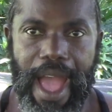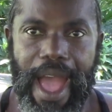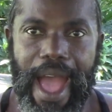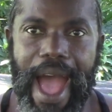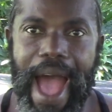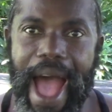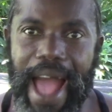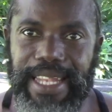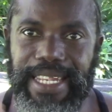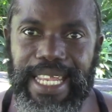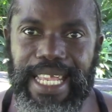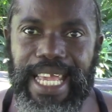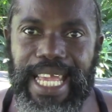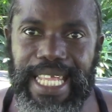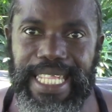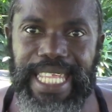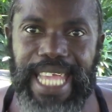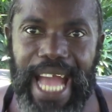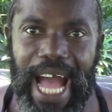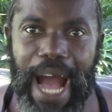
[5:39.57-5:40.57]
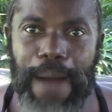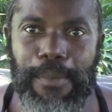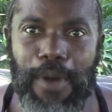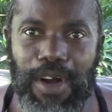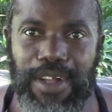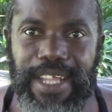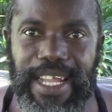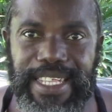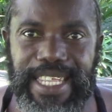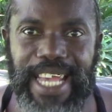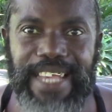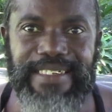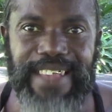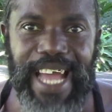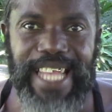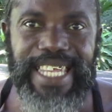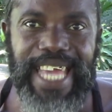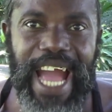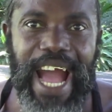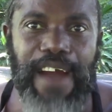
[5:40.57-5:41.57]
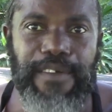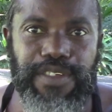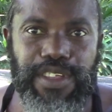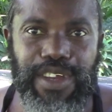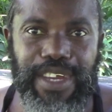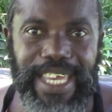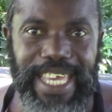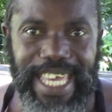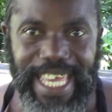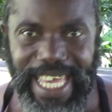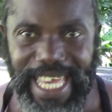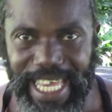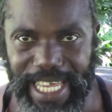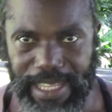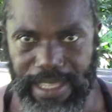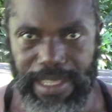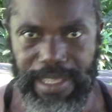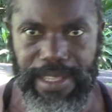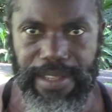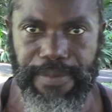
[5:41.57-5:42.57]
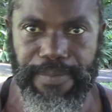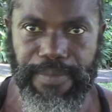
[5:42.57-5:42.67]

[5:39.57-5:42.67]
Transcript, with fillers: And the, the, among the things that they have to eat,